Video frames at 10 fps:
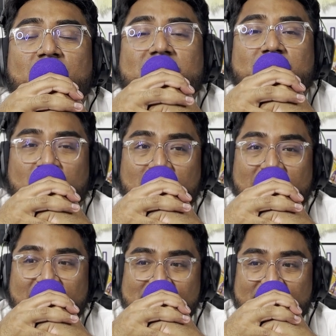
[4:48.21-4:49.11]
wins
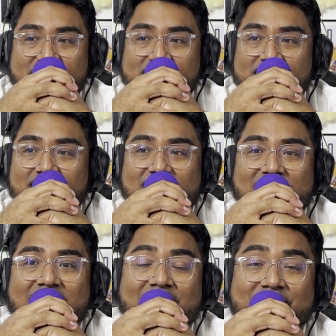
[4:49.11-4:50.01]
Roland Garros?
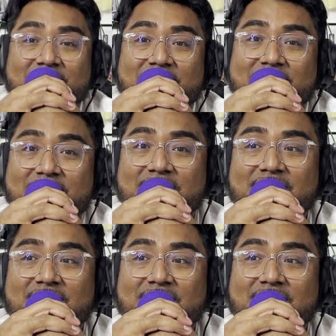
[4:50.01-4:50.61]
I mean,